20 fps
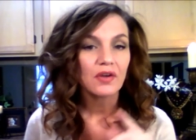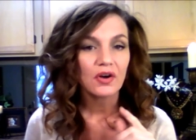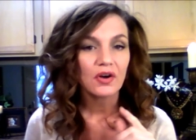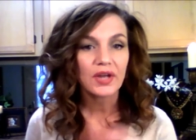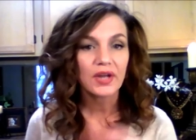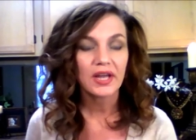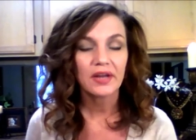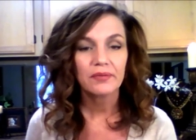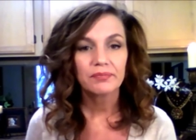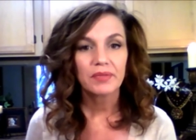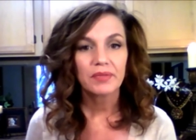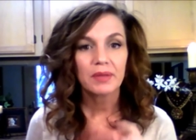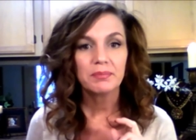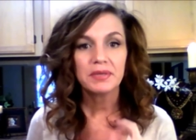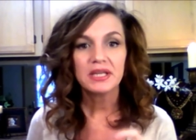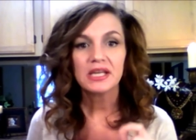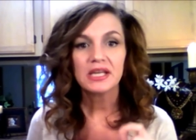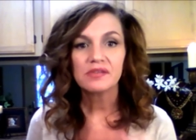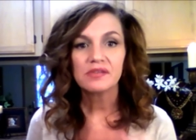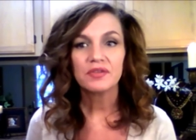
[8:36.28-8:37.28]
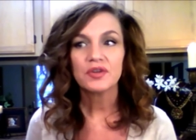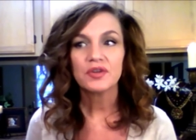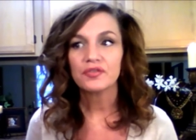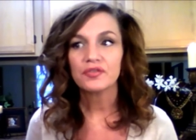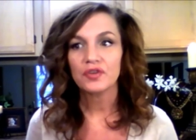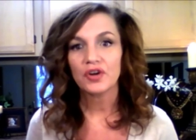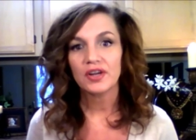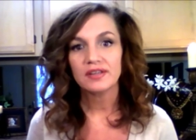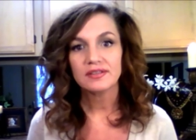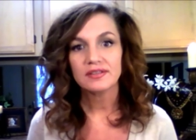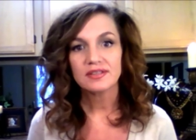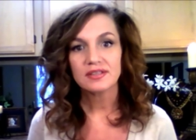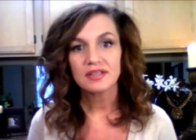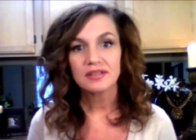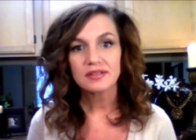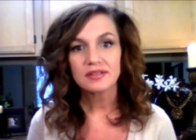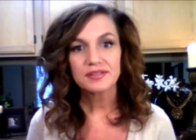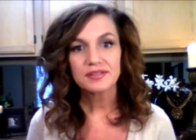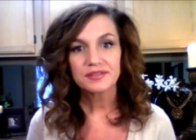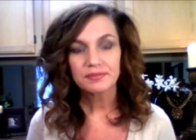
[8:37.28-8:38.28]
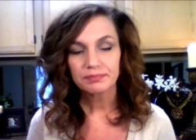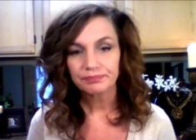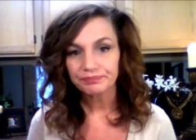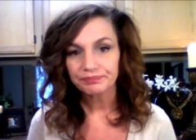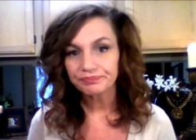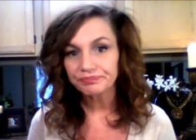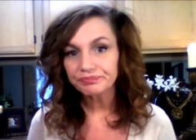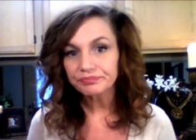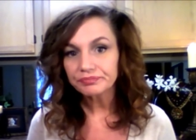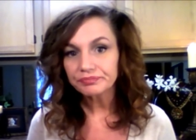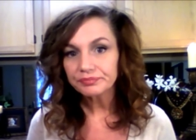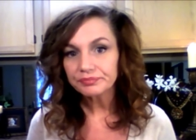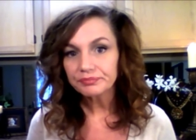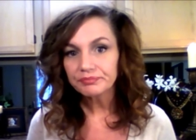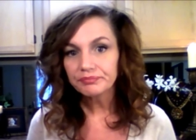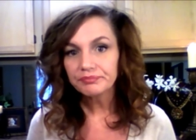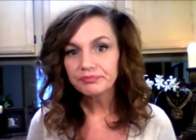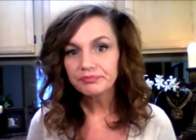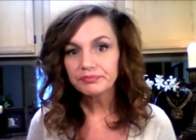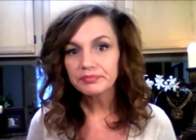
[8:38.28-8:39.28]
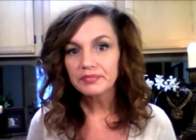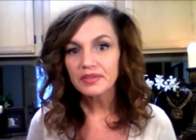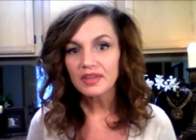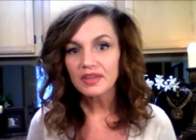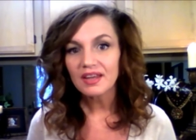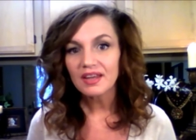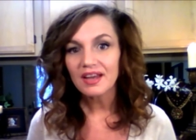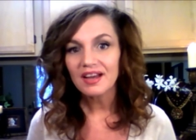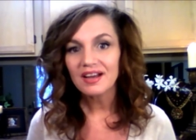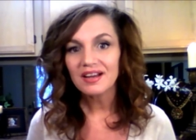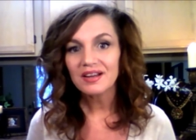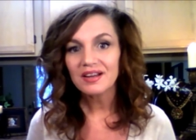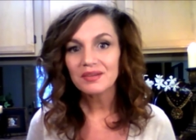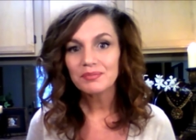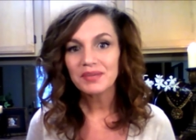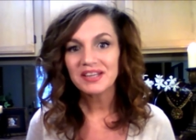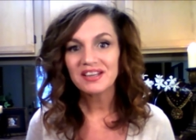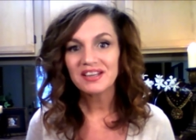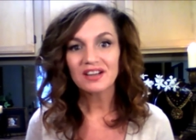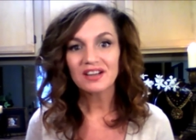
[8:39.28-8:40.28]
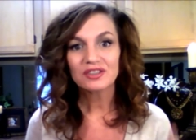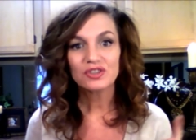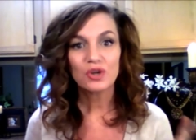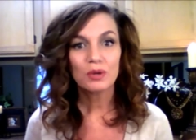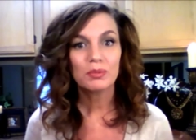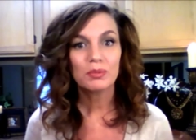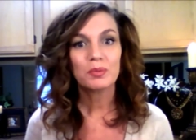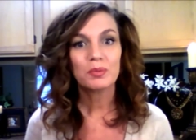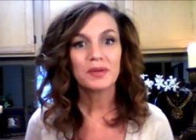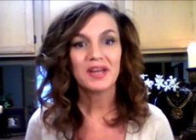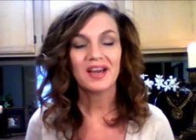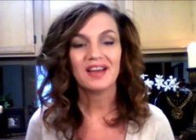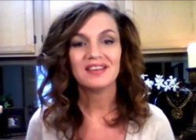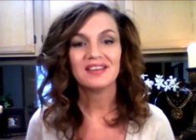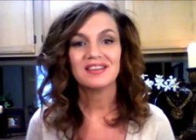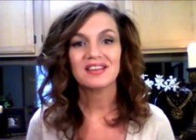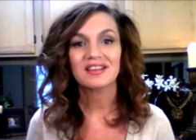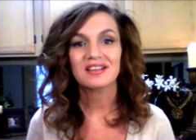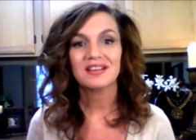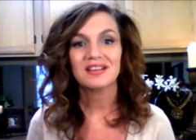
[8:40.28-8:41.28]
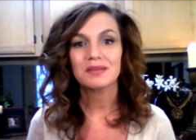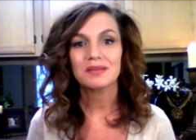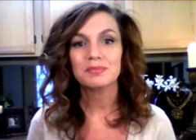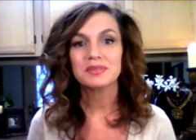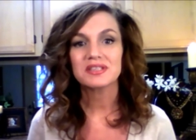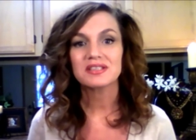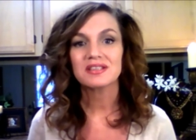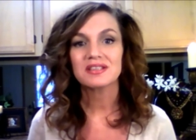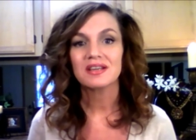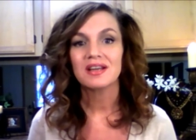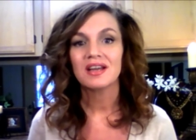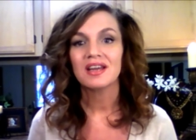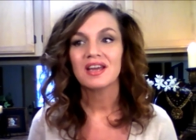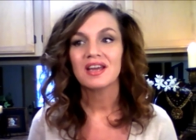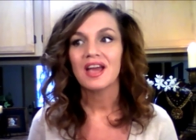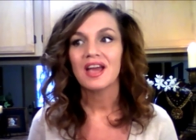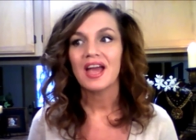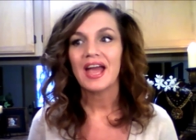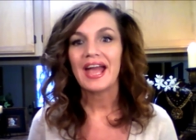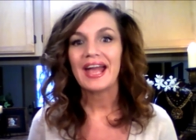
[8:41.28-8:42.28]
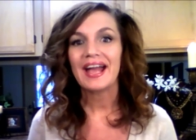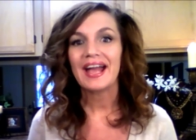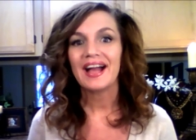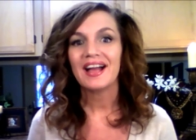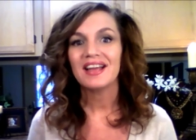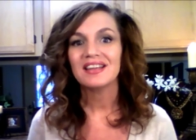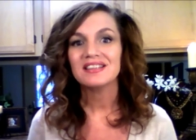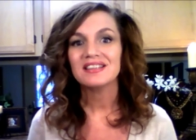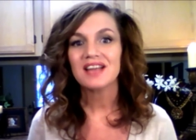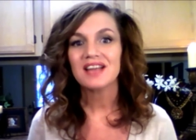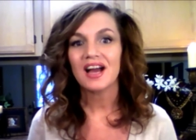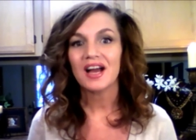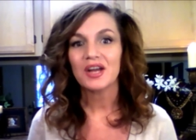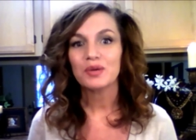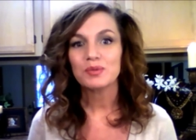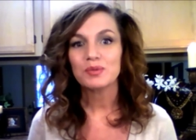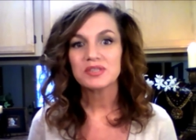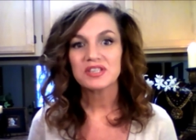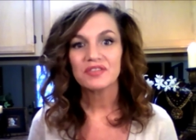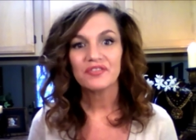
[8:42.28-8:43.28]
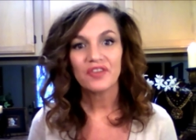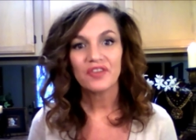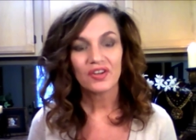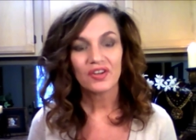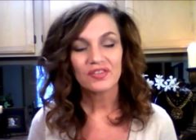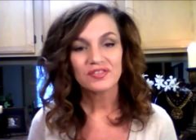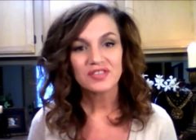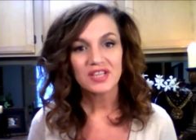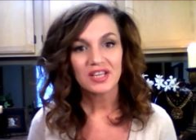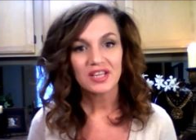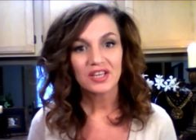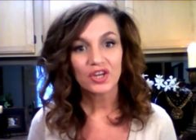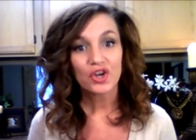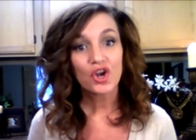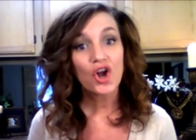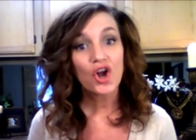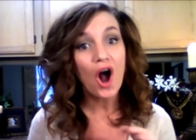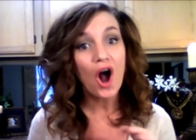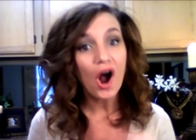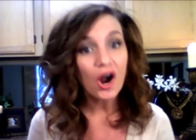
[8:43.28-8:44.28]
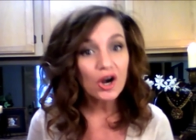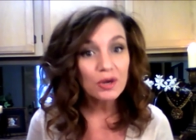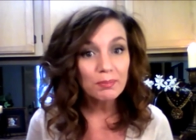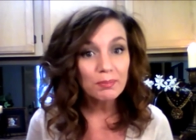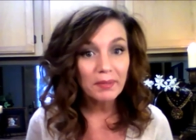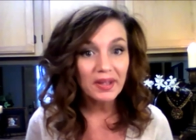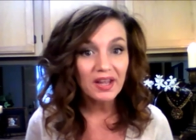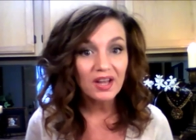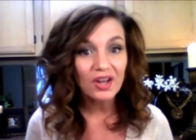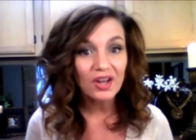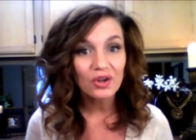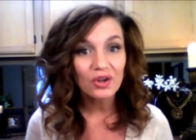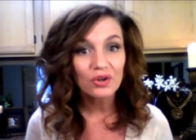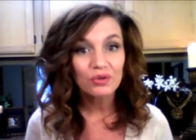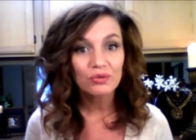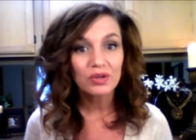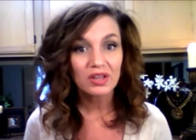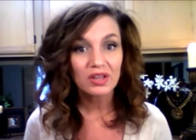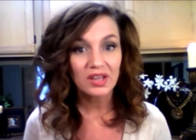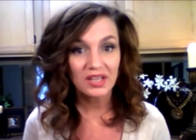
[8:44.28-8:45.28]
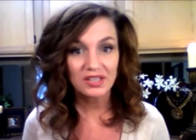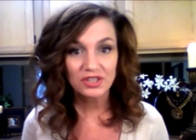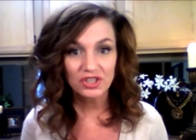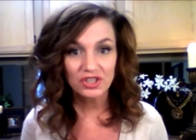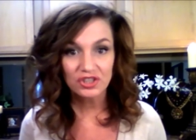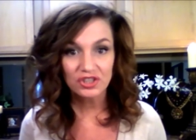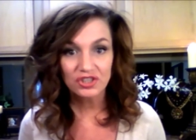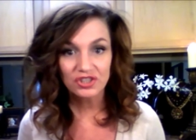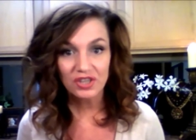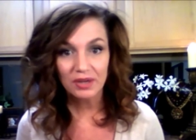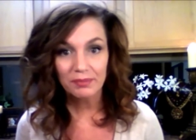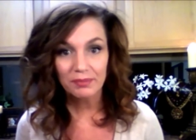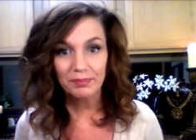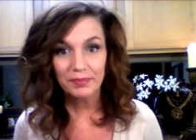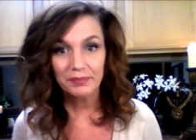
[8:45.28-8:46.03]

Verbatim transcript: Okay, I'm going to give you, for instance, in October we had an eclipse, and I was involved in a karmic relationship.